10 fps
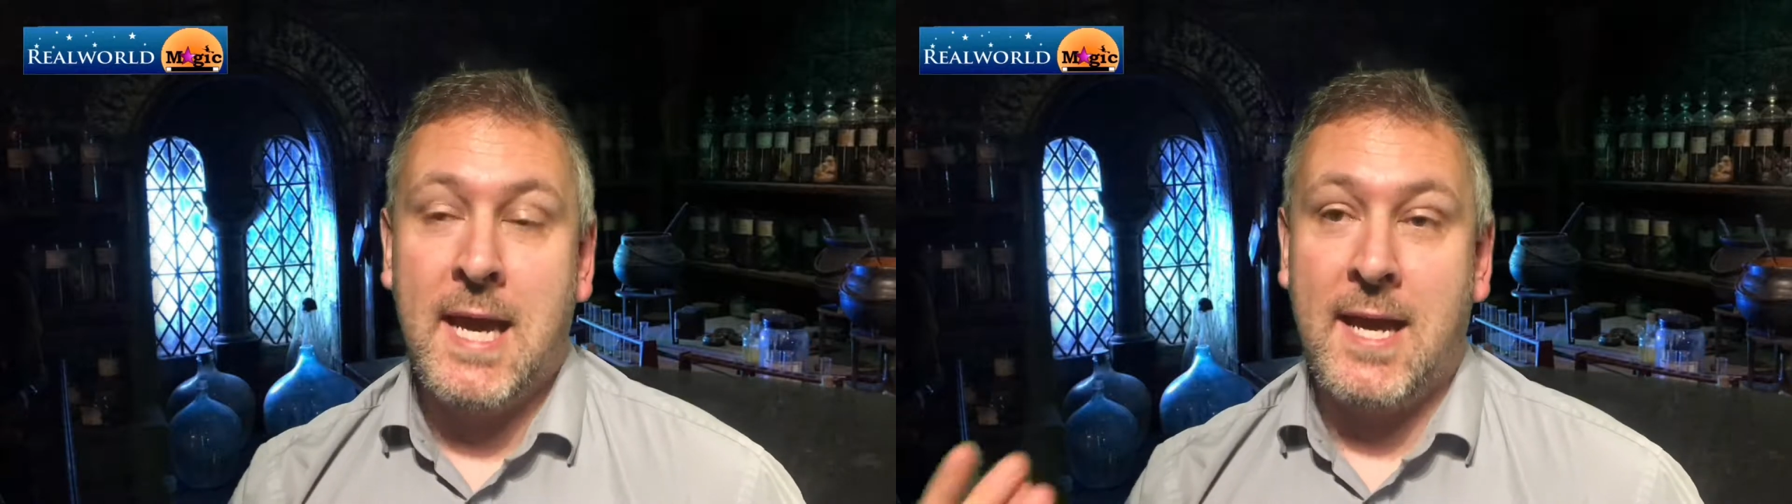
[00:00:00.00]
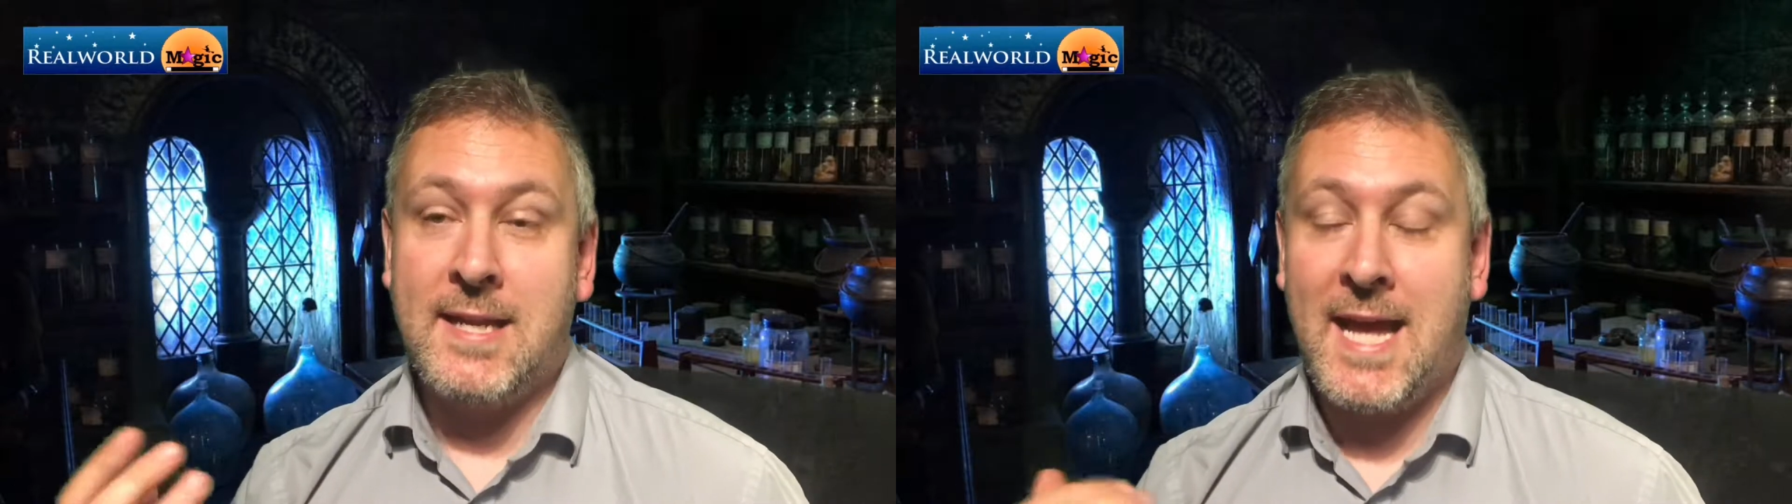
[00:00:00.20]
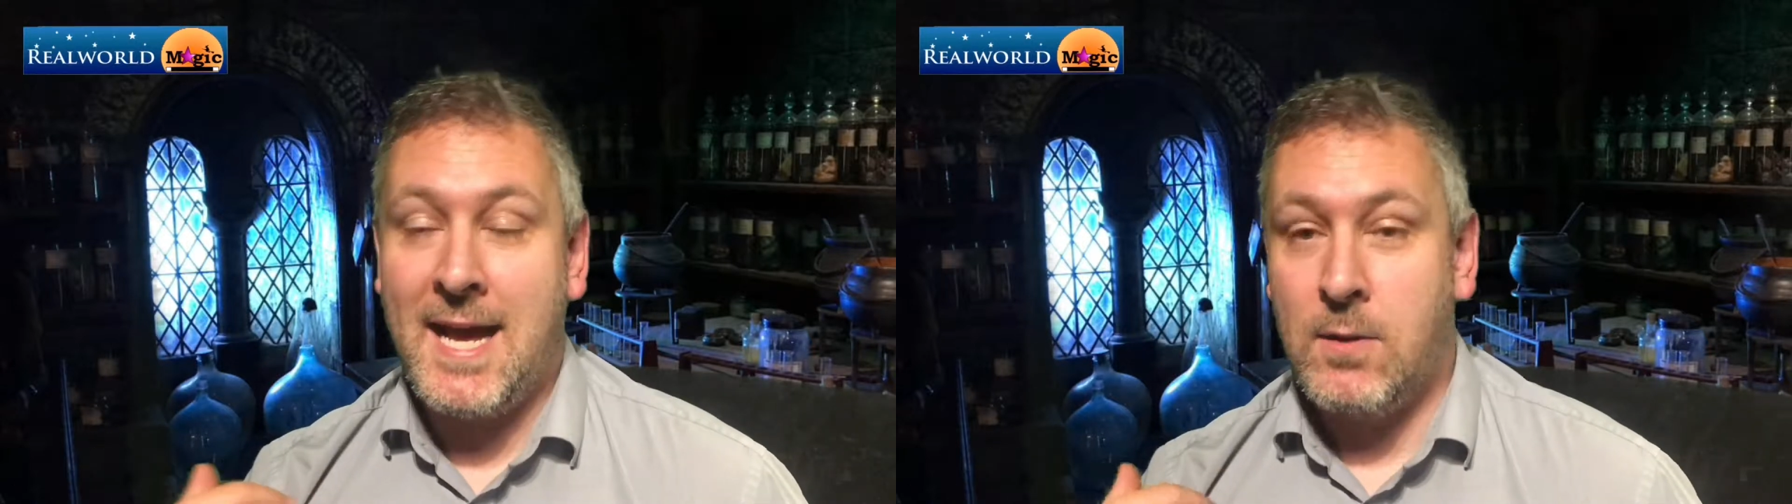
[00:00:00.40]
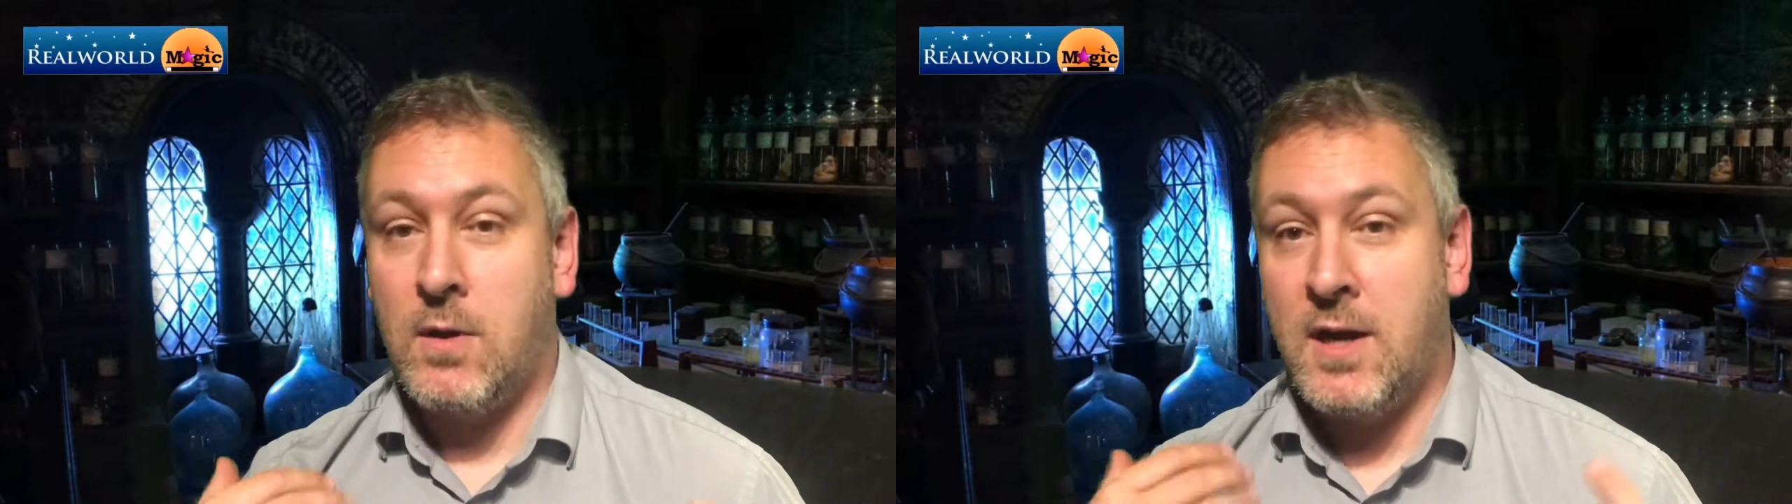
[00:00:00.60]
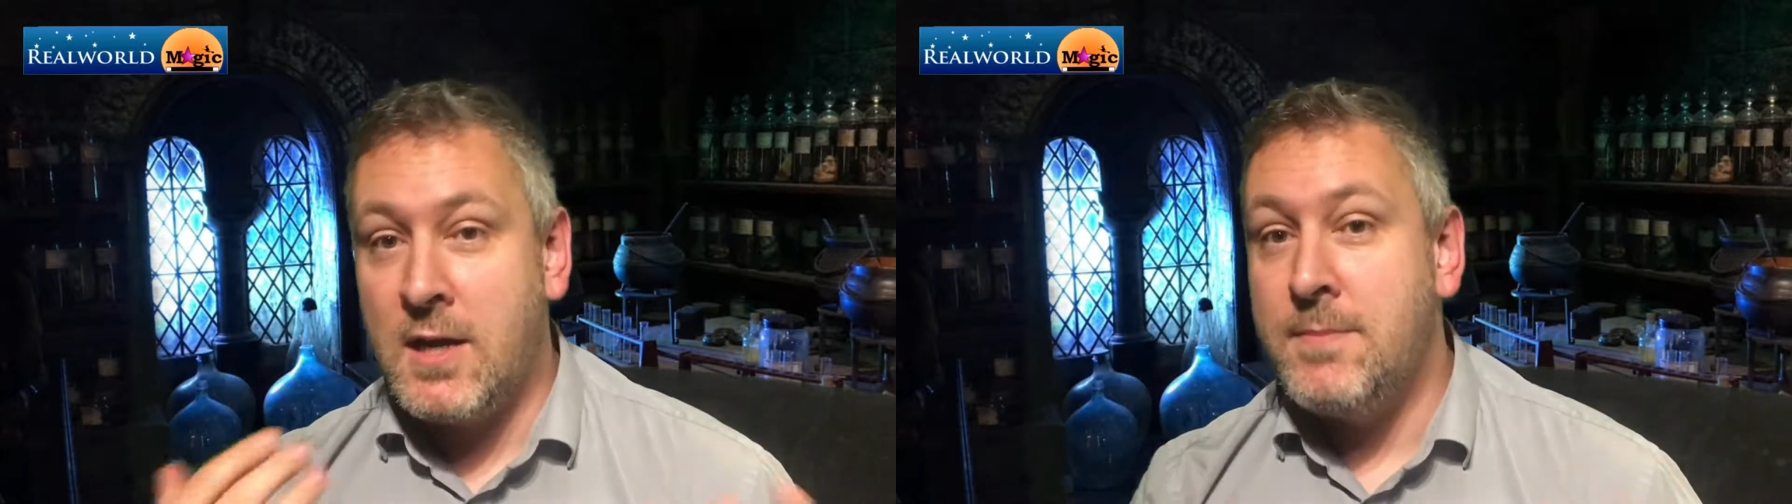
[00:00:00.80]
and
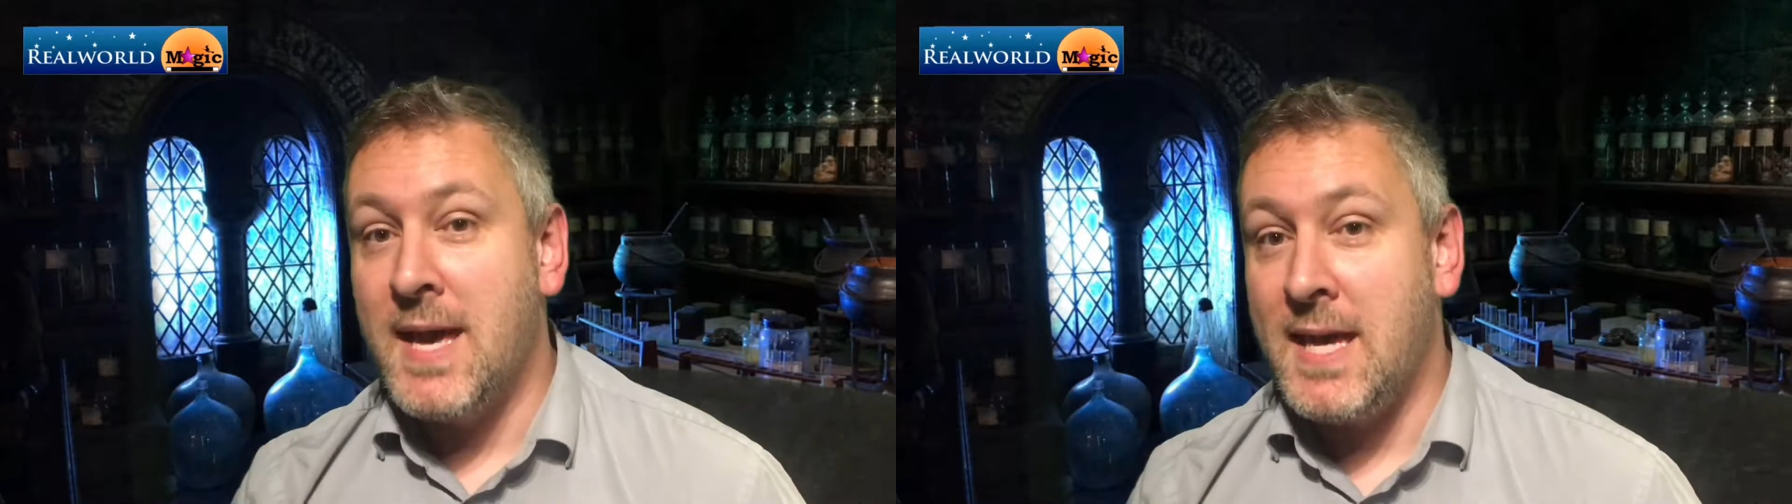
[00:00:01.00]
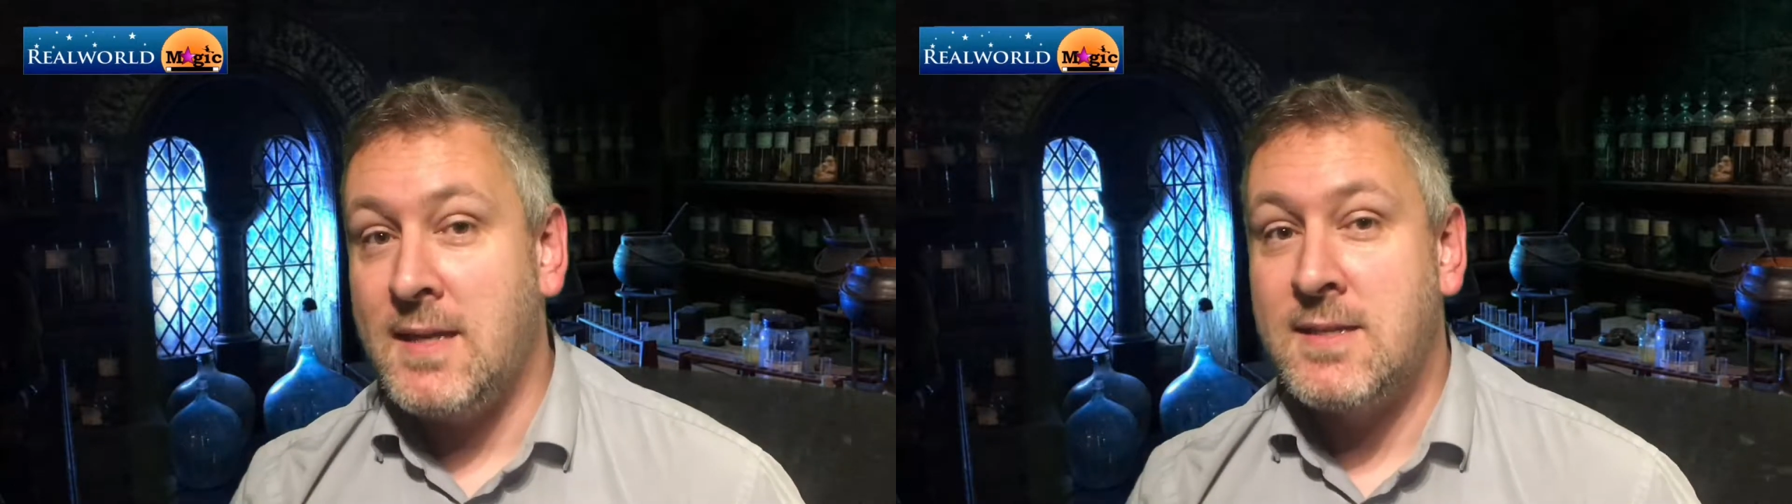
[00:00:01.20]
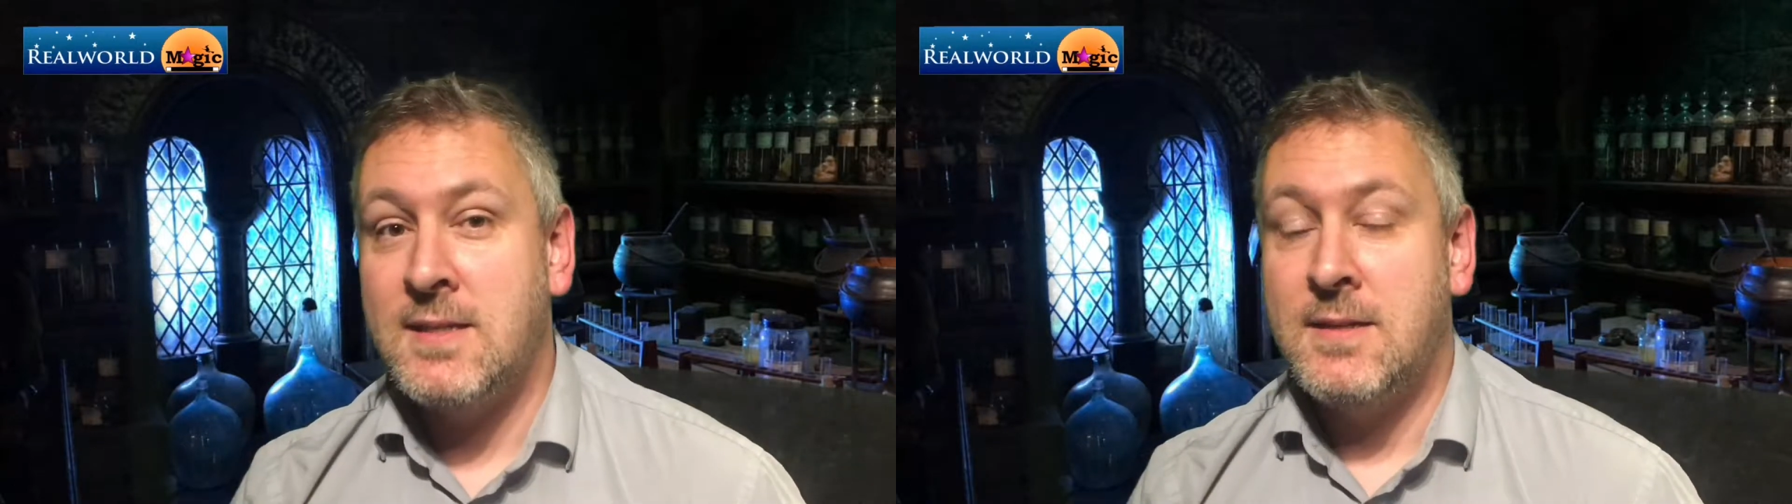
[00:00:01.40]
how I made